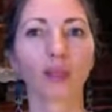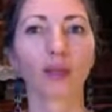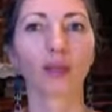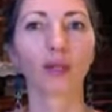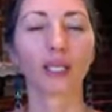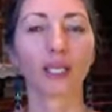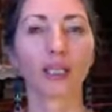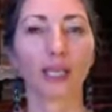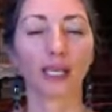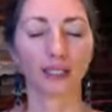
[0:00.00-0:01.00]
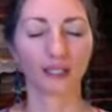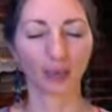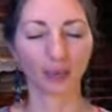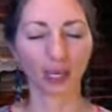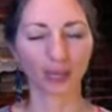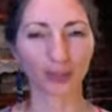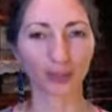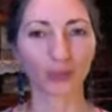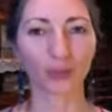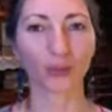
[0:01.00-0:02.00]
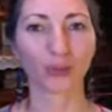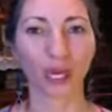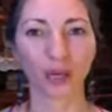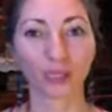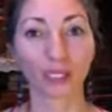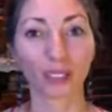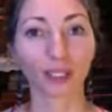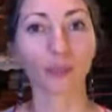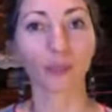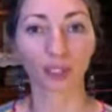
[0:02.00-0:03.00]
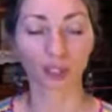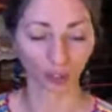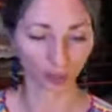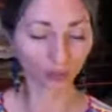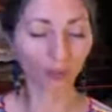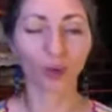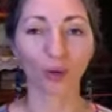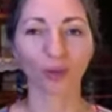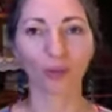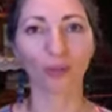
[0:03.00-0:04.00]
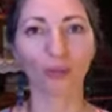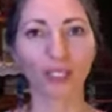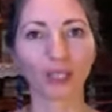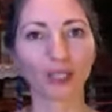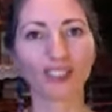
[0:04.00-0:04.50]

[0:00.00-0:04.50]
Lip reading: Okay, and come back to our starting position, to the middle.